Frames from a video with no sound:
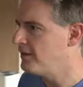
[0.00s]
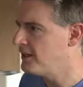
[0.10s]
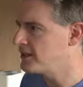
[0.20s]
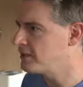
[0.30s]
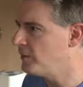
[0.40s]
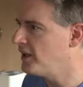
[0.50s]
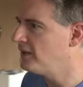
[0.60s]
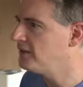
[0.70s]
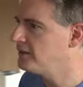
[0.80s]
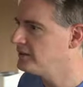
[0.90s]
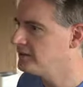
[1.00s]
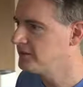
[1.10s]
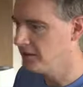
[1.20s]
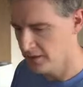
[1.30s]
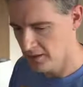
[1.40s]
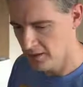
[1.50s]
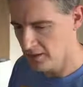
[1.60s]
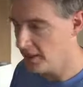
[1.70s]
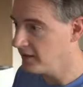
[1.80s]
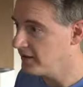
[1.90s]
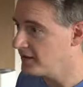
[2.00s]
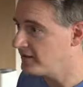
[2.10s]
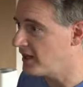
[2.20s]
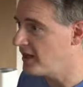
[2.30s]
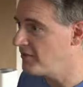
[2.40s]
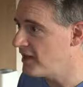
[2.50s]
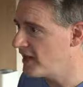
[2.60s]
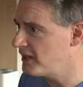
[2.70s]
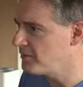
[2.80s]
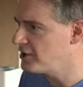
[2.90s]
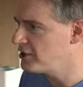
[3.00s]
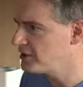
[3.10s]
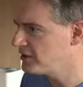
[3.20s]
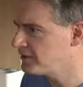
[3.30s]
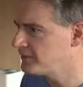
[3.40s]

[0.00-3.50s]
This one. I'm going to save that image.